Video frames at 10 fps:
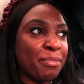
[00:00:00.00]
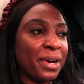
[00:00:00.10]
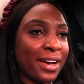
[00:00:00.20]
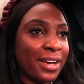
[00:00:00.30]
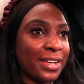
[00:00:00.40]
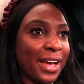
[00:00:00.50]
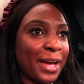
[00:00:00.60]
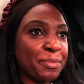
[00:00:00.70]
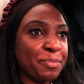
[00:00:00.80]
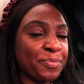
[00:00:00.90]
but
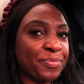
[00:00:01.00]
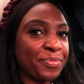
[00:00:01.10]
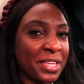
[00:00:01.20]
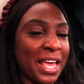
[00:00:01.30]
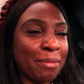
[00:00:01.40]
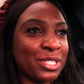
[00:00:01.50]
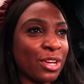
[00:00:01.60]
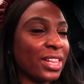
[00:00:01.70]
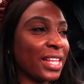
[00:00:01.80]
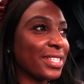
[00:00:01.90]
um, yeah I'm just
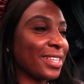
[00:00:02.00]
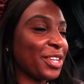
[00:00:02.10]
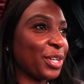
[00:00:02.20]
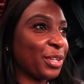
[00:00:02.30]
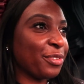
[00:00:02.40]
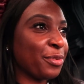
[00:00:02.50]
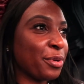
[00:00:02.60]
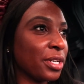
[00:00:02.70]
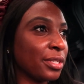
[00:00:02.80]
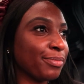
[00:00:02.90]
gonna like sit here
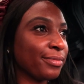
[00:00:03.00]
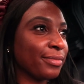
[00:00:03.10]
for